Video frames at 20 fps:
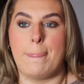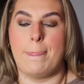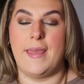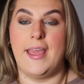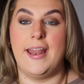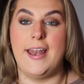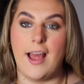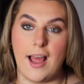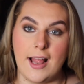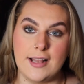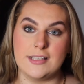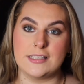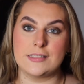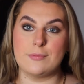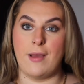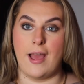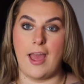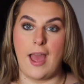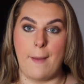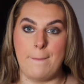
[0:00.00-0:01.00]
enhance
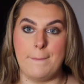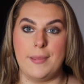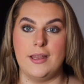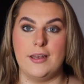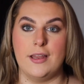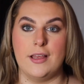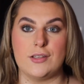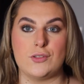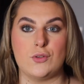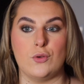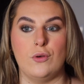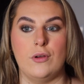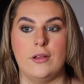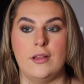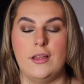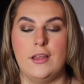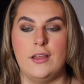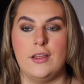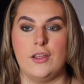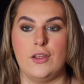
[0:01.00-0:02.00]
my happiness
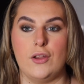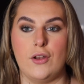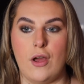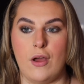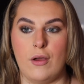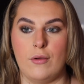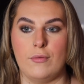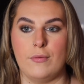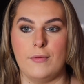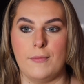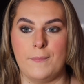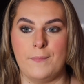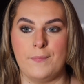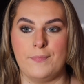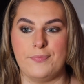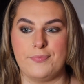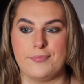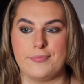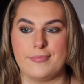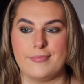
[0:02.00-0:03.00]
or, you know,
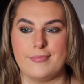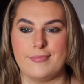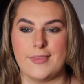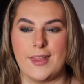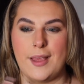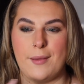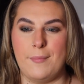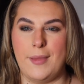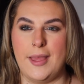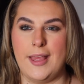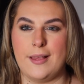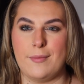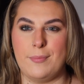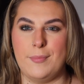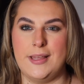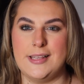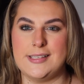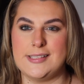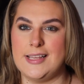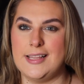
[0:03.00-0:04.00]
make
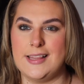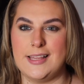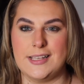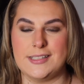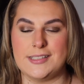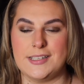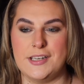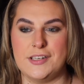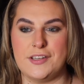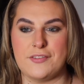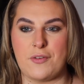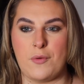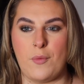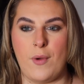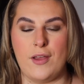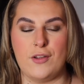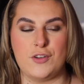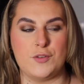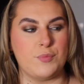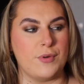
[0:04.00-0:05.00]
me see things in a different
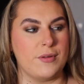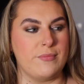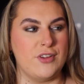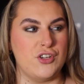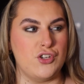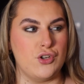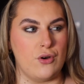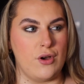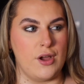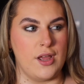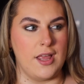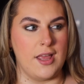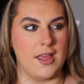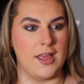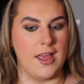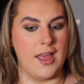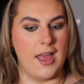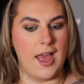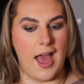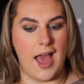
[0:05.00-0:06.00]
way or just bring me joy.
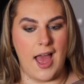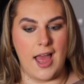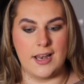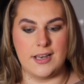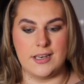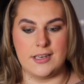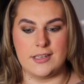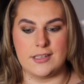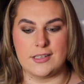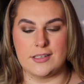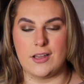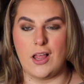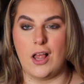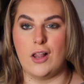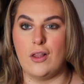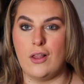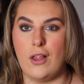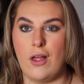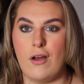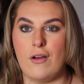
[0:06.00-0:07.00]
And a
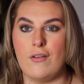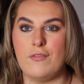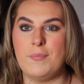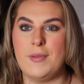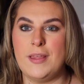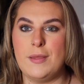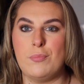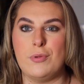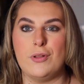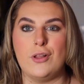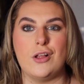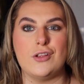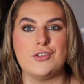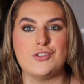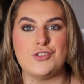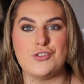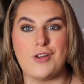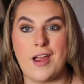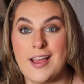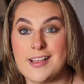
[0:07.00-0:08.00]
lot of people are
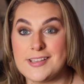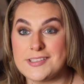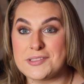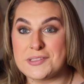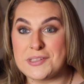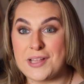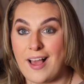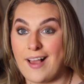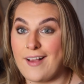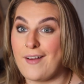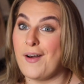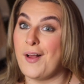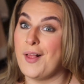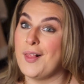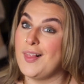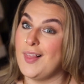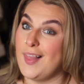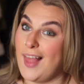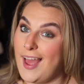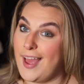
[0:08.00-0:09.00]
stressed. I
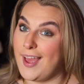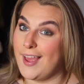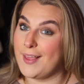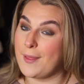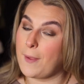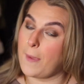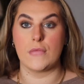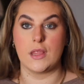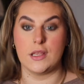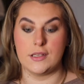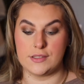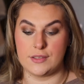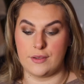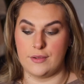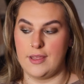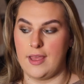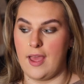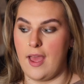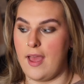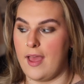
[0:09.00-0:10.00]
can't lie. So
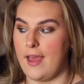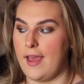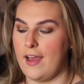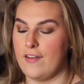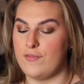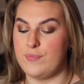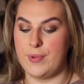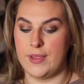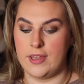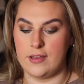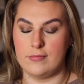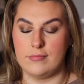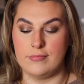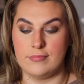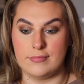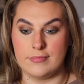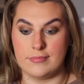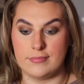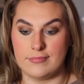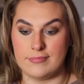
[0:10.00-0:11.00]
yeah, I've
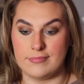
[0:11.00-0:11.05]
been